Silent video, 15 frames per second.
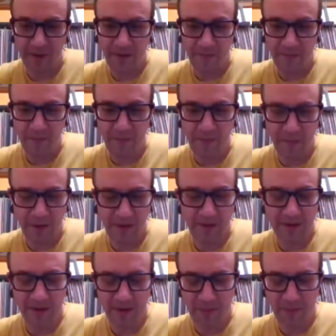very deep
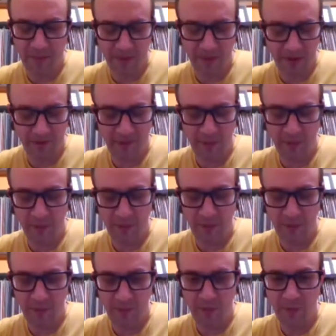and very smooth
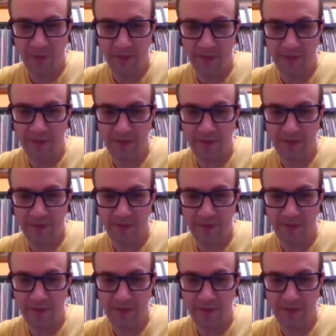voice.